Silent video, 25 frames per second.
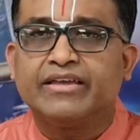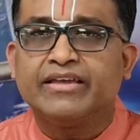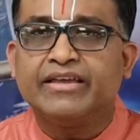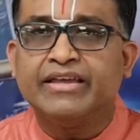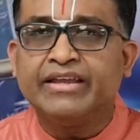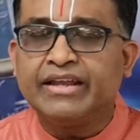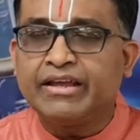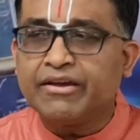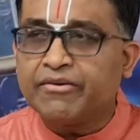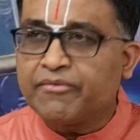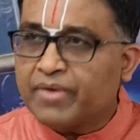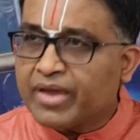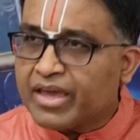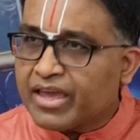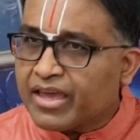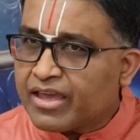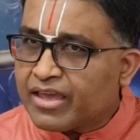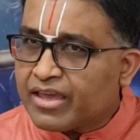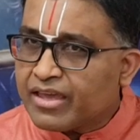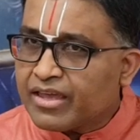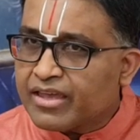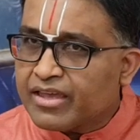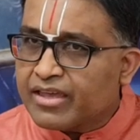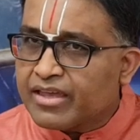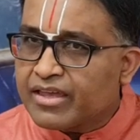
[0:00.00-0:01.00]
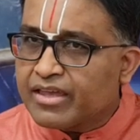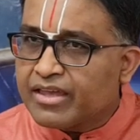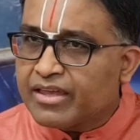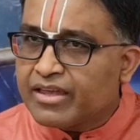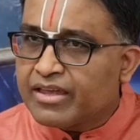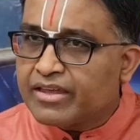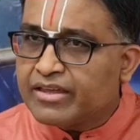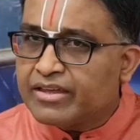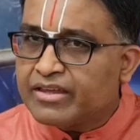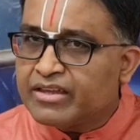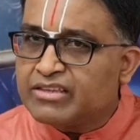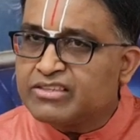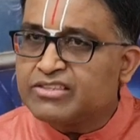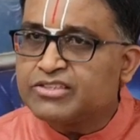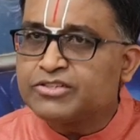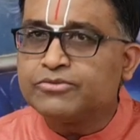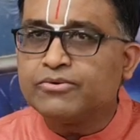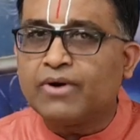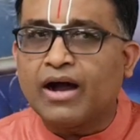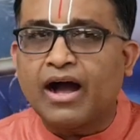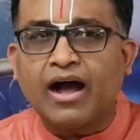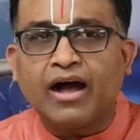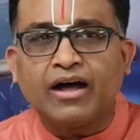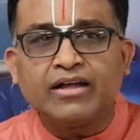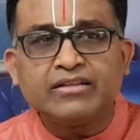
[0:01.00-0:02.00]
in a way, is
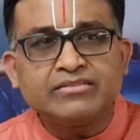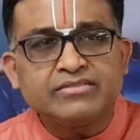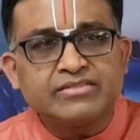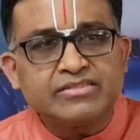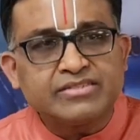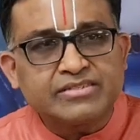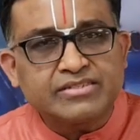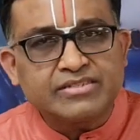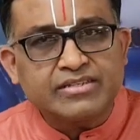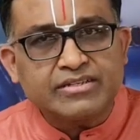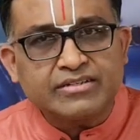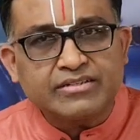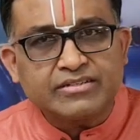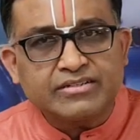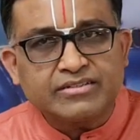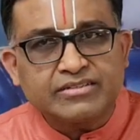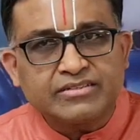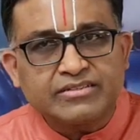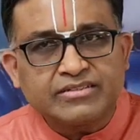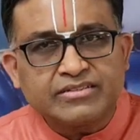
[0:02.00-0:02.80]
to answer